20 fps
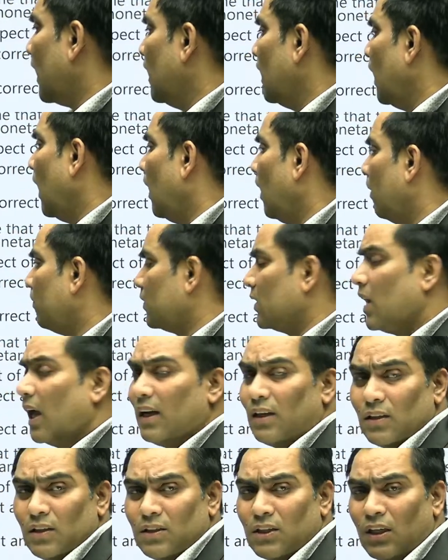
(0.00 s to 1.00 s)
that
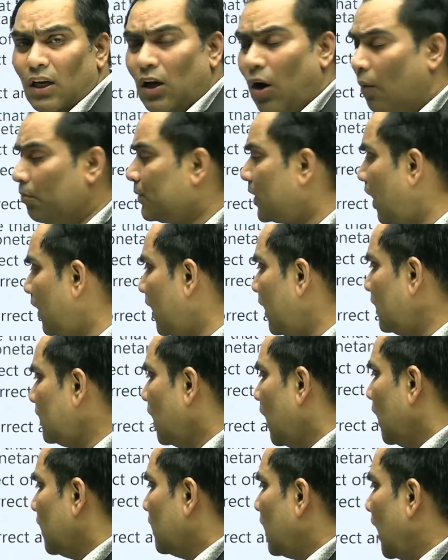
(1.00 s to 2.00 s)
is C option is
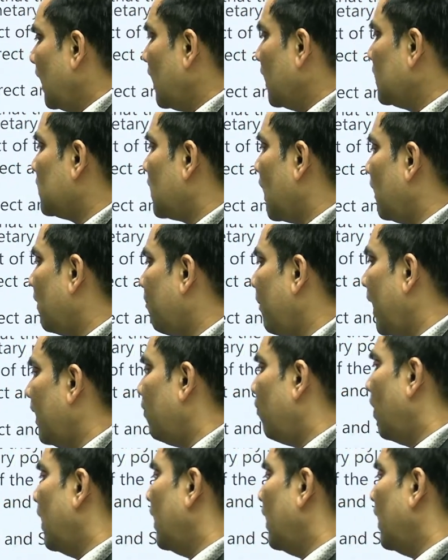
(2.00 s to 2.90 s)
that statement 1